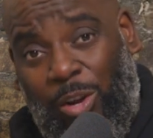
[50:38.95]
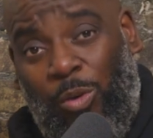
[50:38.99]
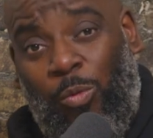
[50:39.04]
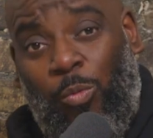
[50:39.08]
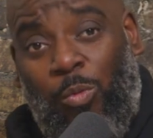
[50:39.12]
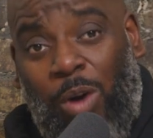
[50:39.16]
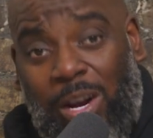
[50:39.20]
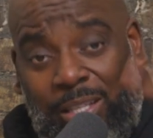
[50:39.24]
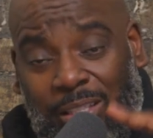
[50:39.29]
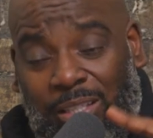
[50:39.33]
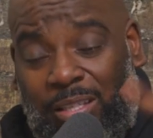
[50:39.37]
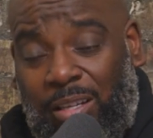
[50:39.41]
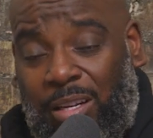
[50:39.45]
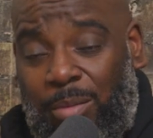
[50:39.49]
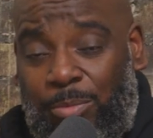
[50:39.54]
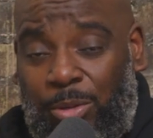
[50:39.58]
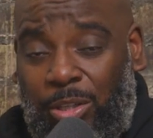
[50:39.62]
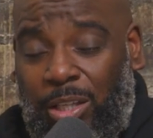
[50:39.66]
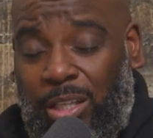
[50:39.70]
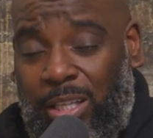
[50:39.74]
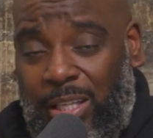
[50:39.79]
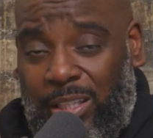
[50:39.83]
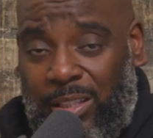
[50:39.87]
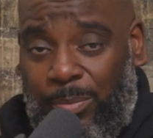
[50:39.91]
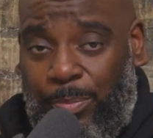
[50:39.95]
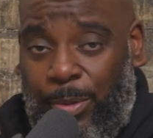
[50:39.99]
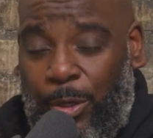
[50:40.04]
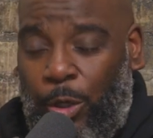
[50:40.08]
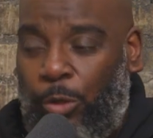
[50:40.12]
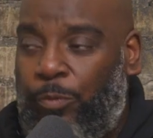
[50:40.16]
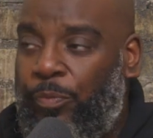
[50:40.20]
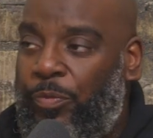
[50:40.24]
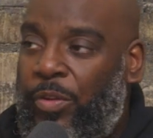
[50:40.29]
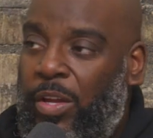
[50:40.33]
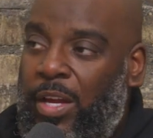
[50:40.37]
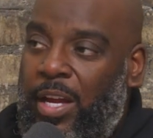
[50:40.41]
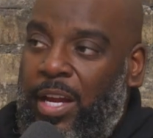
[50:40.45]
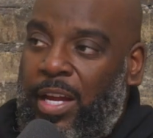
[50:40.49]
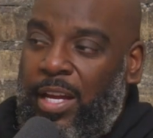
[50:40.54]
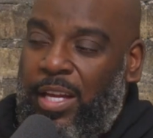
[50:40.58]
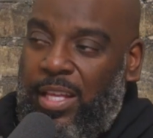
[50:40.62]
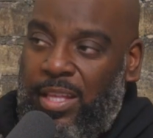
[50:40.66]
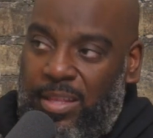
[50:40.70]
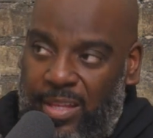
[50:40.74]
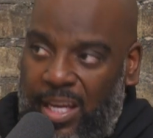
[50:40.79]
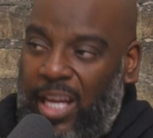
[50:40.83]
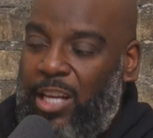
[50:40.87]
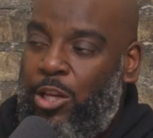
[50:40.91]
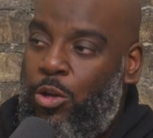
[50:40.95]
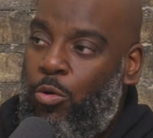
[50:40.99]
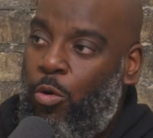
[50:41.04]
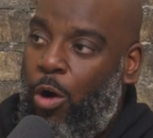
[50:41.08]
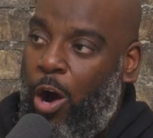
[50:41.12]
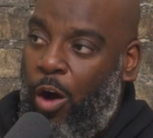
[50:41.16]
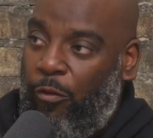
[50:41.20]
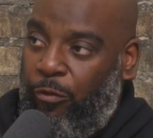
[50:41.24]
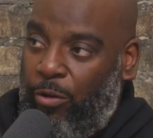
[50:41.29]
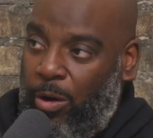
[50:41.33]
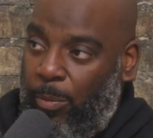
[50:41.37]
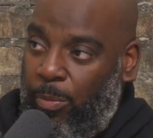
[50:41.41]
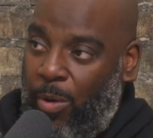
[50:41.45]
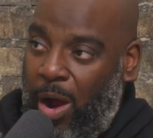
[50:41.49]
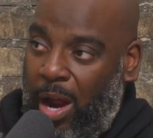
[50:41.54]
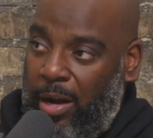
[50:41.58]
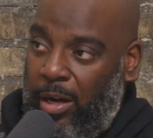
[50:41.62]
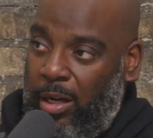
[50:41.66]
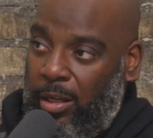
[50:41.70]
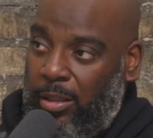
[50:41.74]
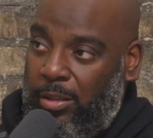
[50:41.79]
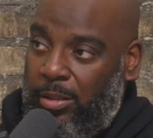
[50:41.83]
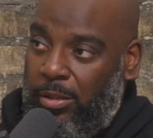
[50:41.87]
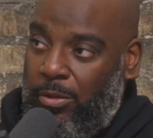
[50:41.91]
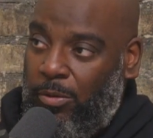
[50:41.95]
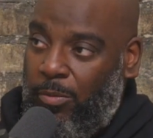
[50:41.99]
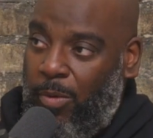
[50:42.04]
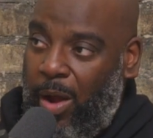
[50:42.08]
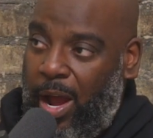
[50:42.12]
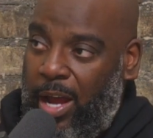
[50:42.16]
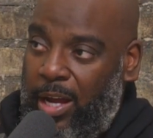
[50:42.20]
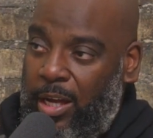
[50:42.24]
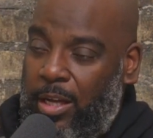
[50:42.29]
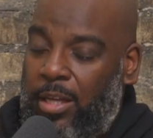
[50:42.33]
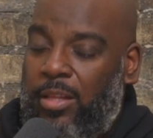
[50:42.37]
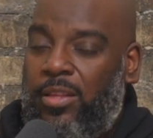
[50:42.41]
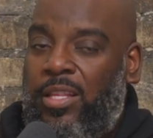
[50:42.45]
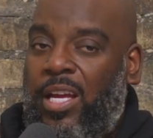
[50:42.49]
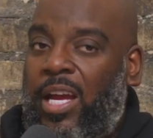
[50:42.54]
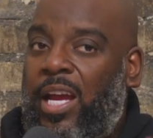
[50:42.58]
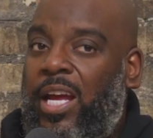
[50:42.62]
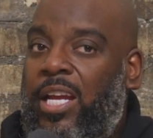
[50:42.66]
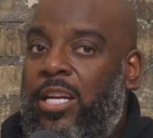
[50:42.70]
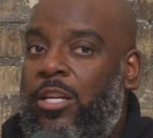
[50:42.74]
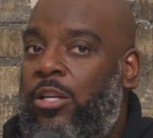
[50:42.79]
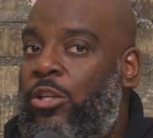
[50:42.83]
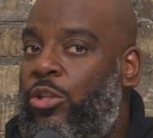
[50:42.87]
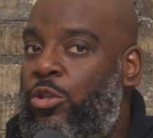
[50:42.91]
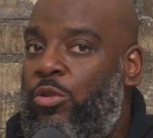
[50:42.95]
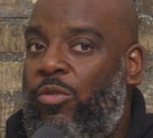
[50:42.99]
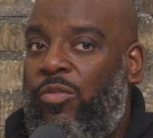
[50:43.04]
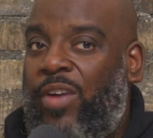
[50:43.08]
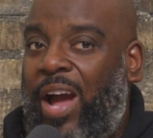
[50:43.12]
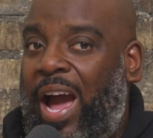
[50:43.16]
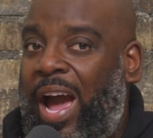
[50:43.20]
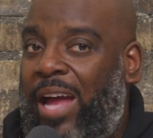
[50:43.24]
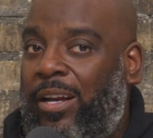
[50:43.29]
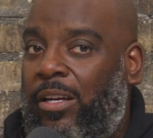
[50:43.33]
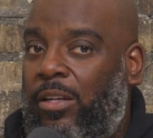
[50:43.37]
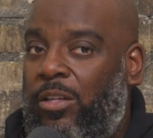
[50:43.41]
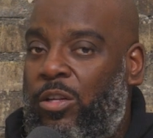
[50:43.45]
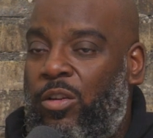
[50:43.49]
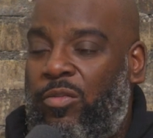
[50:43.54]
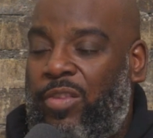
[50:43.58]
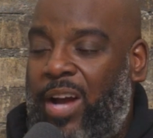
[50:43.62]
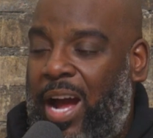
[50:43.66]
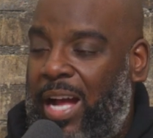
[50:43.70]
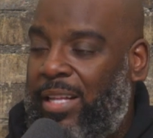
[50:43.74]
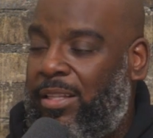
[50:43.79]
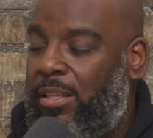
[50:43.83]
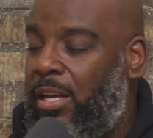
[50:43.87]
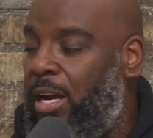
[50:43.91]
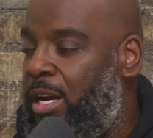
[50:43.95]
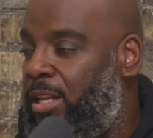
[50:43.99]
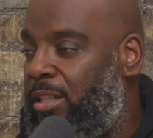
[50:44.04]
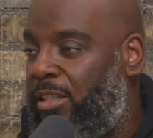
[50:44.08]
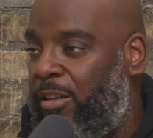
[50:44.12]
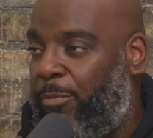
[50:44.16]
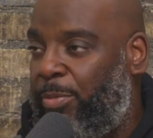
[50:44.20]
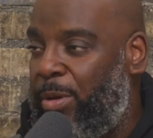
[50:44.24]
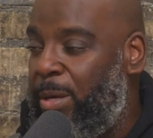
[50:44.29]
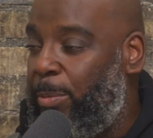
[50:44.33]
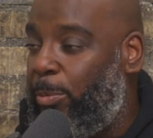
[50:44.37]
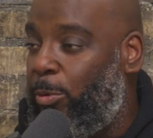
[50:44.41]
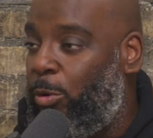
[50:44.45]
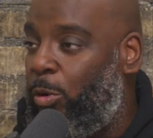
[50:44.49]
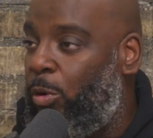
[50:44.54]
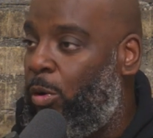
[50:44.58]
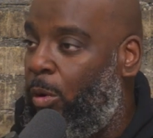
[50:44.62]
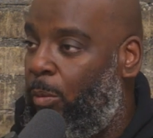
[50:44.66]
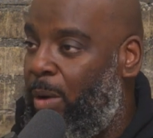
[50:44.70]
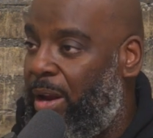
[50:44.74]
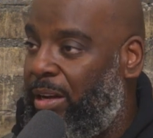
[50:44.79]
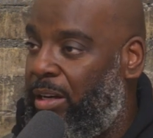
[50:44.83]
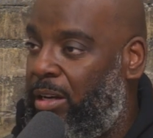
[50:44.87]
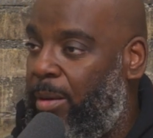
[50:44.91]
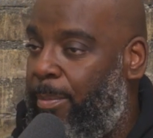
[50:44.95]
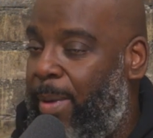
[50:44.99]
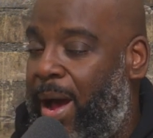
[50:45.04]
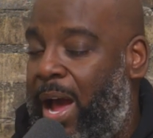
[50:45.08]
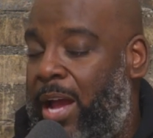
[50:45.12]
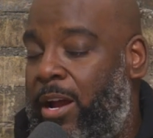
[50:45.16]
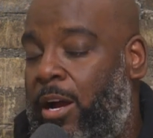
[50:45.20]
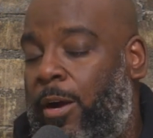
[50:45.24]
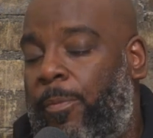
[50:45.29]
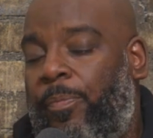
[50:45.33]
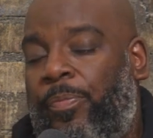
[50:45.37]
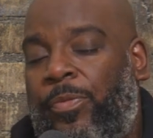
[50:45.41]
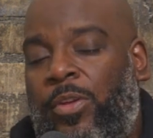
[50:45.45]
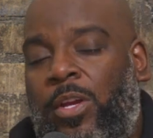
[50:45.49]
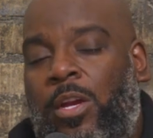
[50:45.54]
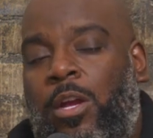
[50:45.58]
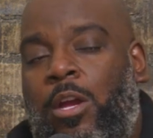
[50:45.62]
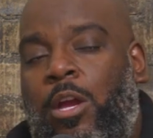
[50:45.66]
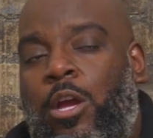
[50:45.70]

Once the community is built, then you offer a product, yes, right? Absolutely. Then you've got you've got tons of people ready to buy up.